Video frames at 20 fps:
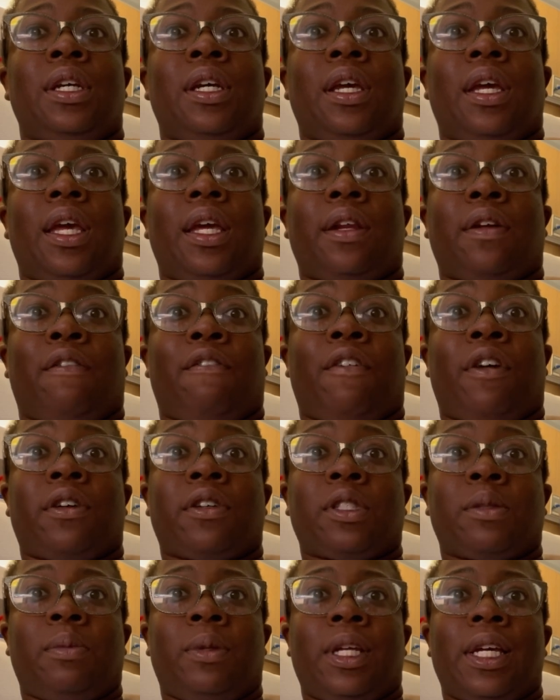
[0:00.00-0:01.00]
in the
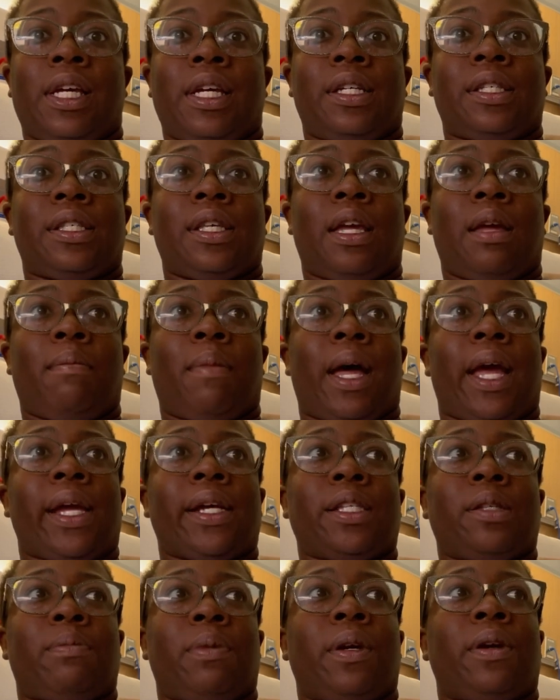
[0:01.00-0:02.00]
first place and my
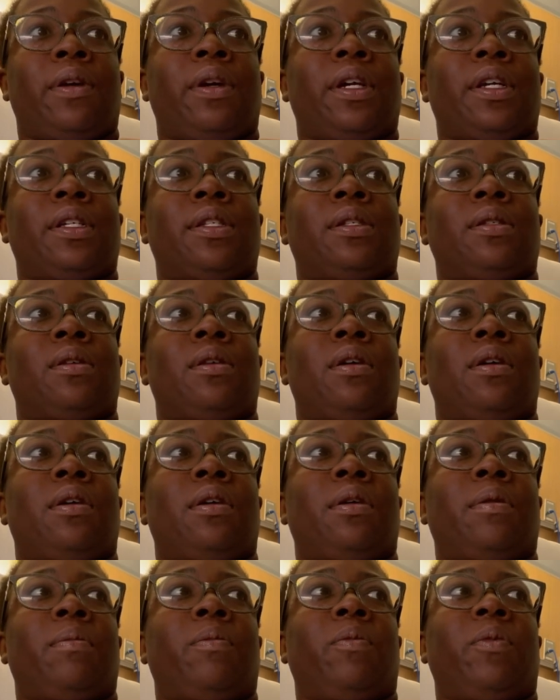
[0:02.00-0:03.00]
experience
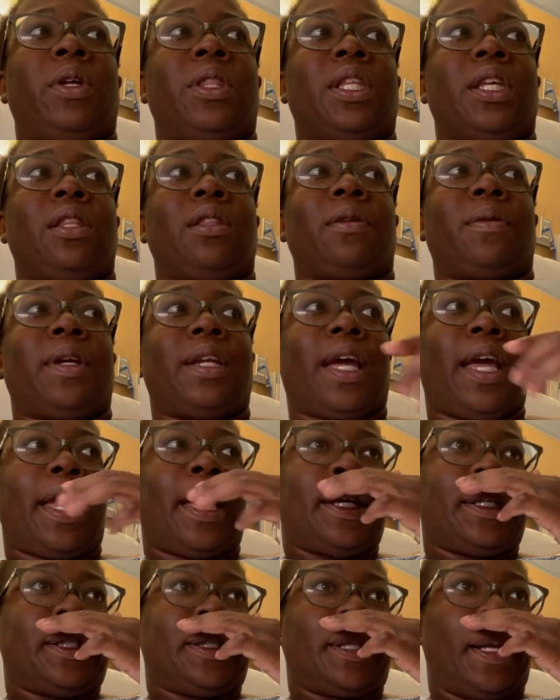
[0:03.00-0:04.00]
within 3
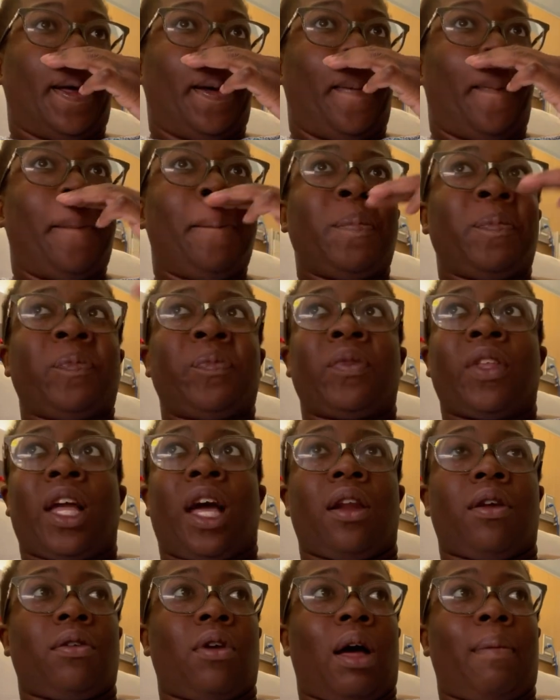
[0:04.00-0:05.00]
days. So
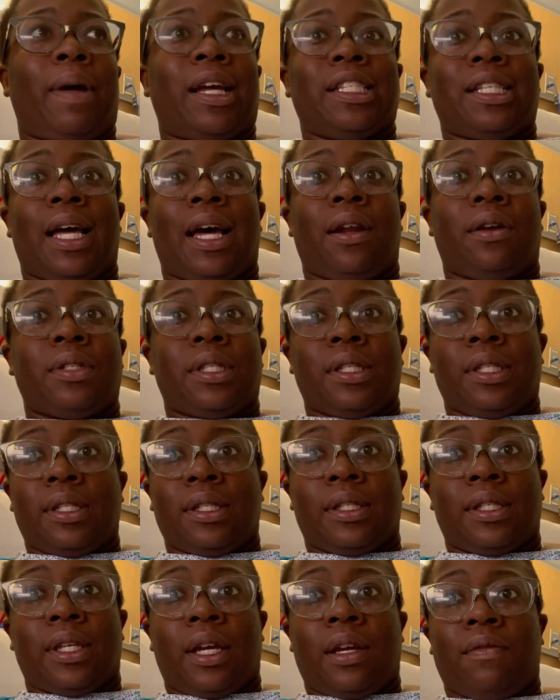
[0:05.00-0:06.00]
I don't know, I might tie those into
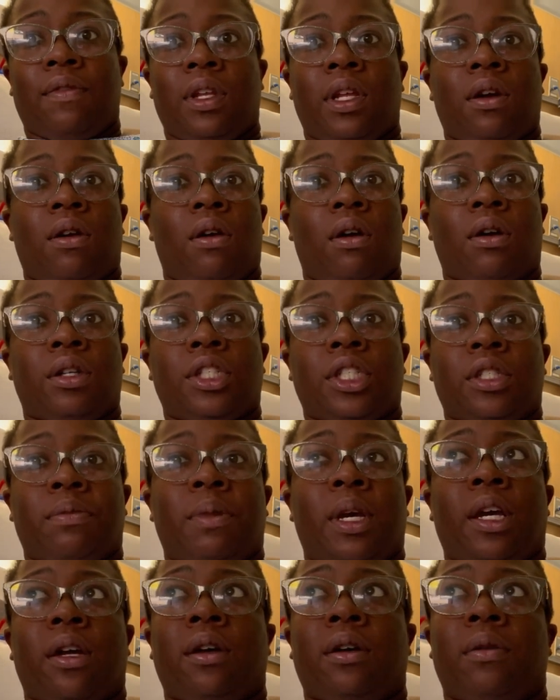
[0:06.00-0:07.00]
the same video or just
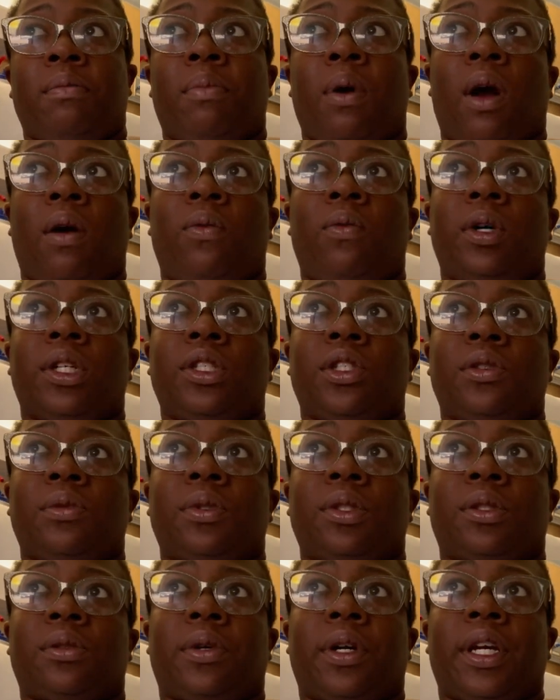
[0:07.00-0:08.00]
make a part 1, 2,
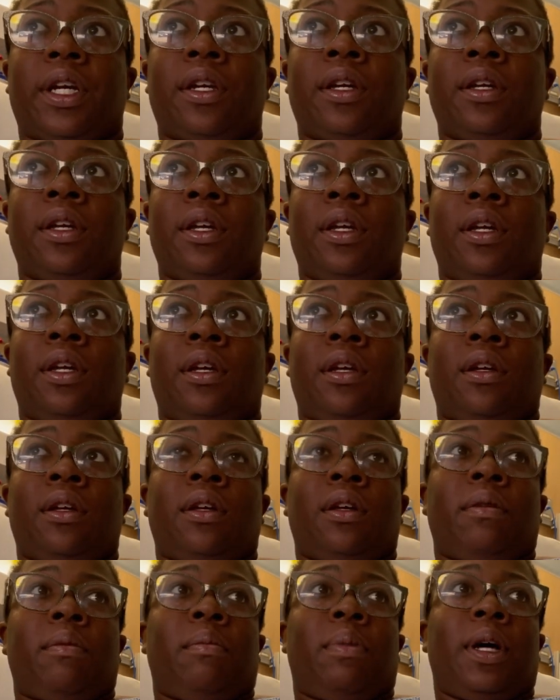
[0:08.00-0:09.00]
and 3.
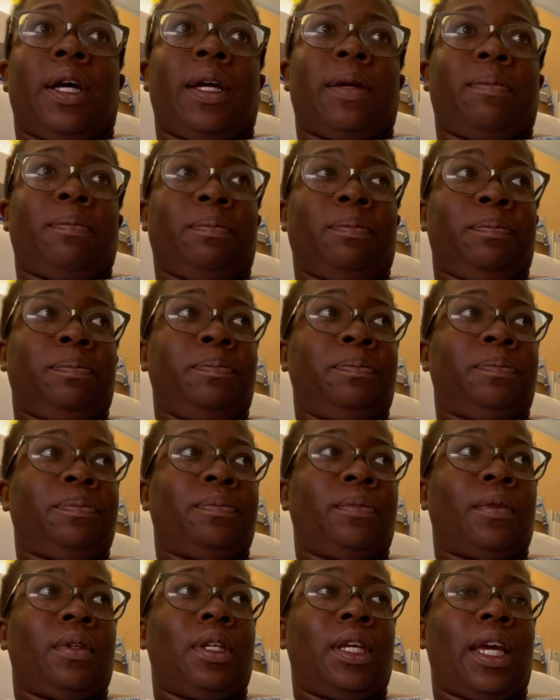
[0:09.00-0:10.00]
But
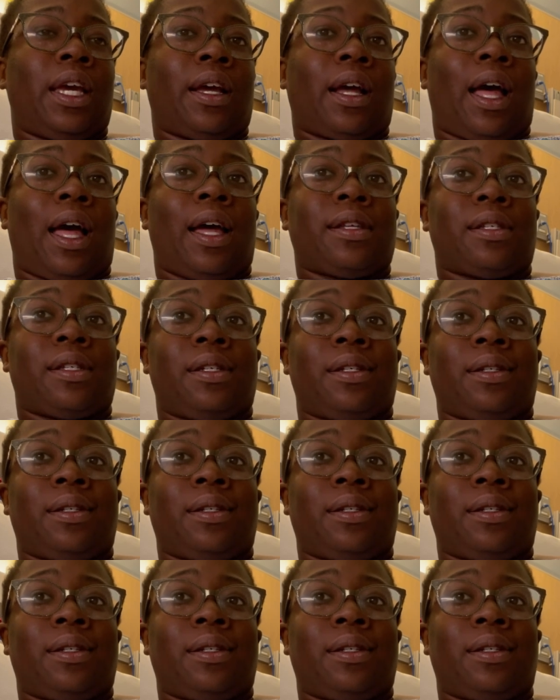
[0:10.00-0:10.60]
yeah, guys,